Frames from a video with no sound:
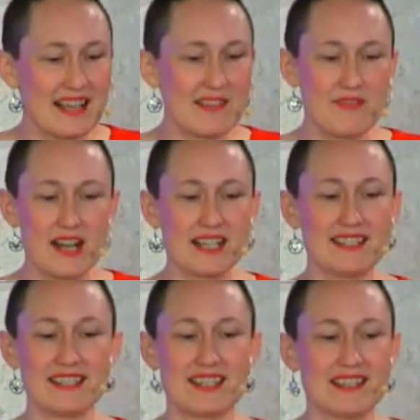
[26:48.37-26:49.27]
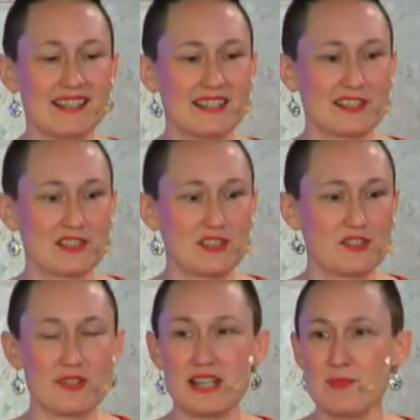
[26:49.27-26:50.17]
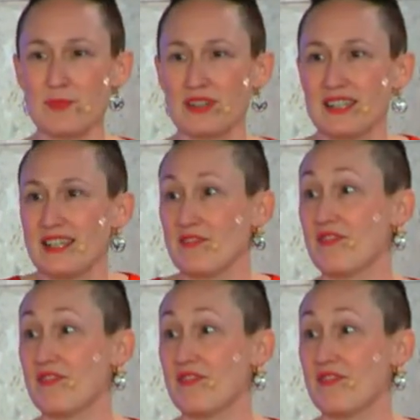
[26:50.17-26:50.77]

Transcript: I find it extremely